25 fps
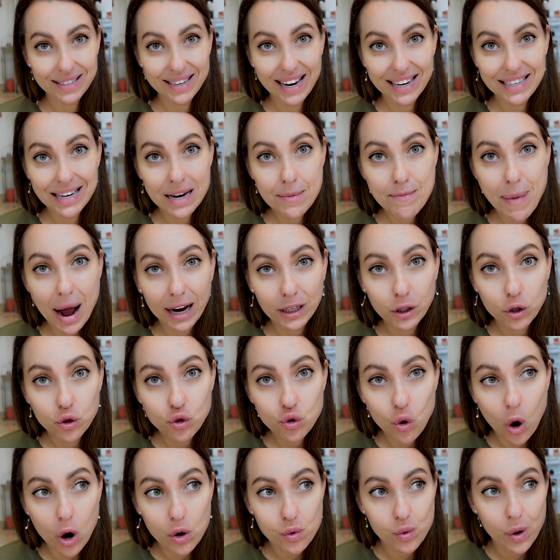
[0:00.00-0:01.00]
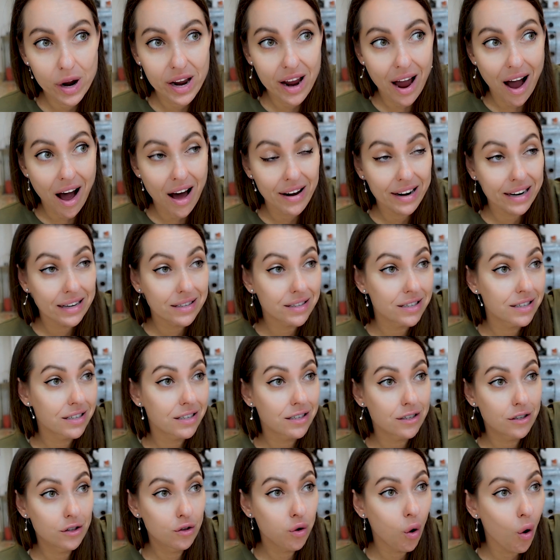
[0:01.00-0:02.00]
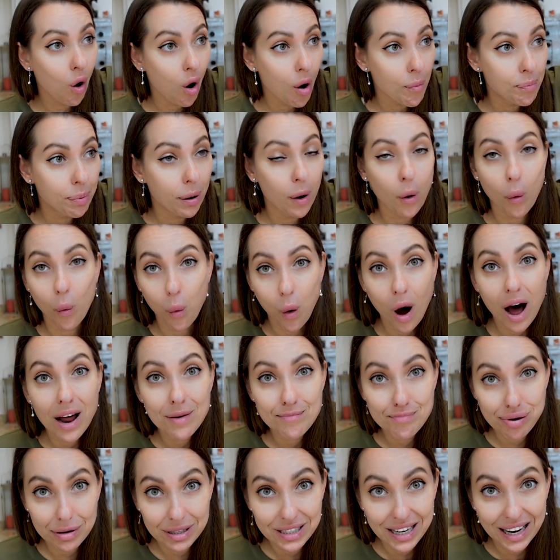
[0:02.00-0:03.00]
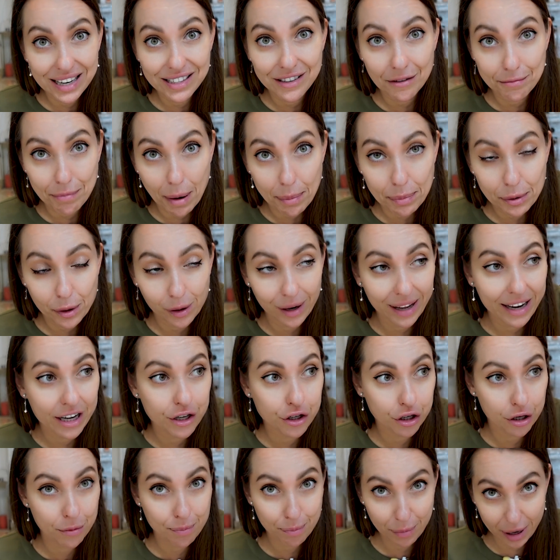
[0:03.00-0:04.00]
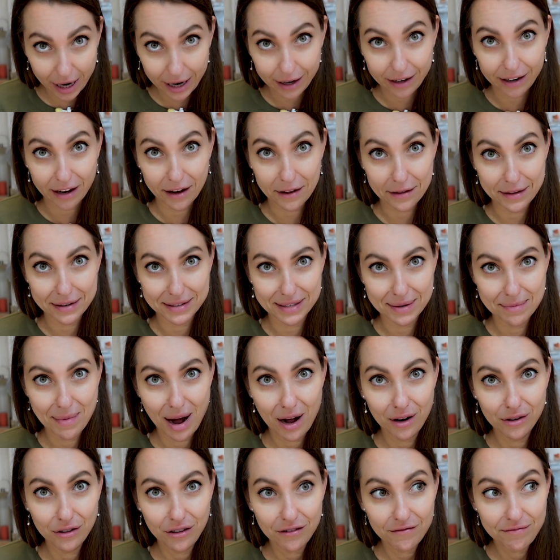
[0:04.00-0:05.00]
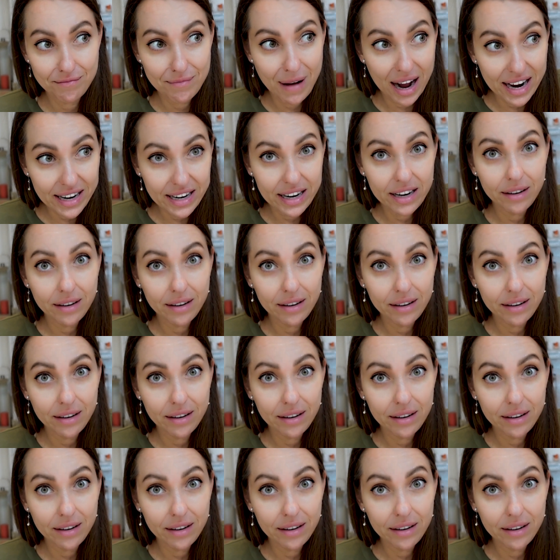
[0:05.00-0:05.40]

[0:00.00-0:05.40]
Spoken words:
getting back to Norway and its top 1% of population making this amount of money,